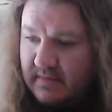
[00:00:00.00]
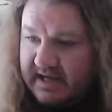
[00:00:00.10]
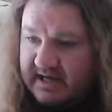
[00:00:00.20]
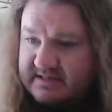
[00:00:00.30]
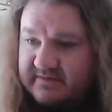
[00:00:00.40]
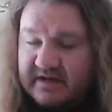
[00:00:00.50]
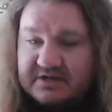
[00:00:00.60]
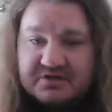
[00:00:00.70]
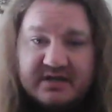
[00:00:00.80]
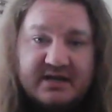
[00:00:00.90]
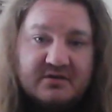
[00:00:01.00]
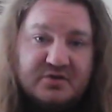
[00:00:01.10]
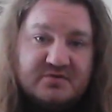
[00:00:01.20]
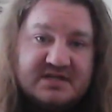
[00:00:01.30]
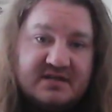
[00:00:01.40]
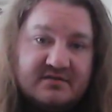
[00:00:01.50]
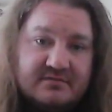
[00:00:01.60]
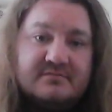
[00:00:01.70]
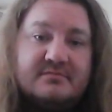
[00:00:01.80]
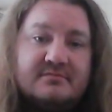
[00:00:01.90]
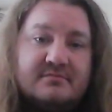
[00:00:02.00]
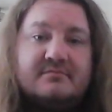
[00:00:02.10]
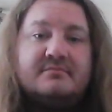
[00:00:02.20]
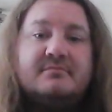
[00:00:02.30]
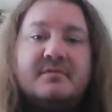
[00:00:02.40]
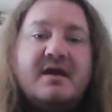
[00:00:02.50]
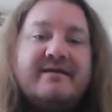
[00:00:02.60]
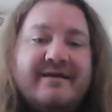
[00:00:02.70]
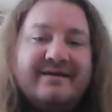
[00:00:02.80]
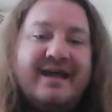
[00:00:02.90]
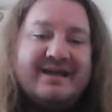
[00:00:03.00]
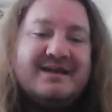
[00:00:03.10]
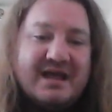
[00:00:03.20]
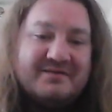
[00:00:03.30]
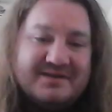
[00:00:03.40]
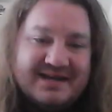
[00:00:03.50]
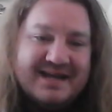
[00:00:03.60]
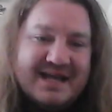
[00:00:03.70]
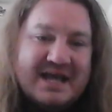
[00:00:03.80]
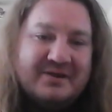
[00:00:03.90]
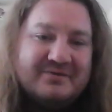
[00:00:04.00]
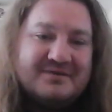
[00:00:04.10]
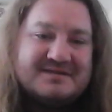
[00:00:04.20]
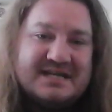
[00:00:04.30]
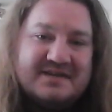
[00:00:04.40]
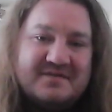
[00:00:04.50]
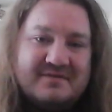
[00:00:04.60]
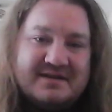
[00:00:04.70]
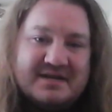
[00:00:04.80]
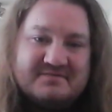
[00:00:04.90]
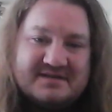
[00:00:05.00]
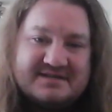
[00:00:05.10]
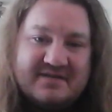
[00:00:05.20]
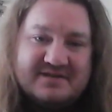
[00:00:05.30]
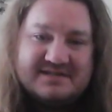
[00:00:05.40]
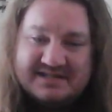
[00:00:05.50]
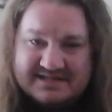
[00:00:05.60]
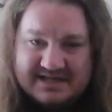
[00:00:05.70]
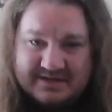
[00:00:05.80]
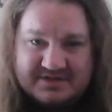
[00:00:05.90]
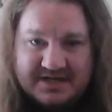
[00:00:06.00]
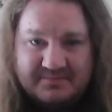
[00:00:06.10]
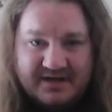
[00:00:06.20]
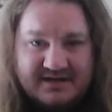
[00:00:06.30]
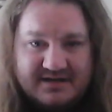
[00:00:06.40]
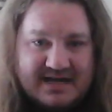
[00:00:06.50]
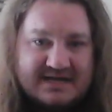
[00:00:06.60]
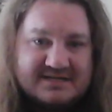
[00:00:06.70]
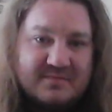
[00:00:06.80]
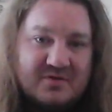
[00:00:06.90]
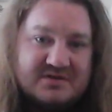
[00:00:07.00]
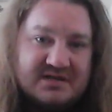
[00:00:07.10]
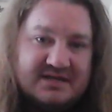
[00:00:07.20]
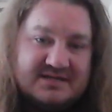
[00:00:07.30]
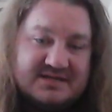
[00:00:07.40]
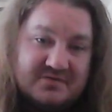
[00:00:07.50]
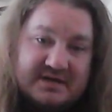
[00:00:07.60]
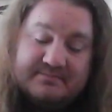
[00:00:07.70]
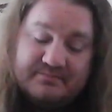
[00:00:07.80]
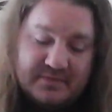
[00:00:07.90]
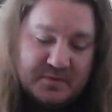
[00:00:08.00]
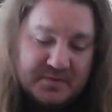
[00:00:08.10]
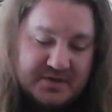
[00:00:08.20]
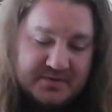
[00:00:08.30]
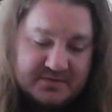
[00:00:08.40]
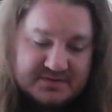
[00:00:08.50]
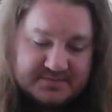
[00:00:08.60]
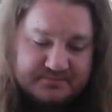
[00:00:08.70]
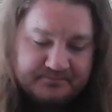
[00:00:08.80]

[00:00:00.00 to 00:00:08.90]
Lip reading: I guess eventually he'll lose it, and then we'll see if he becomes the 17-time champion and has the most in history. Who knows?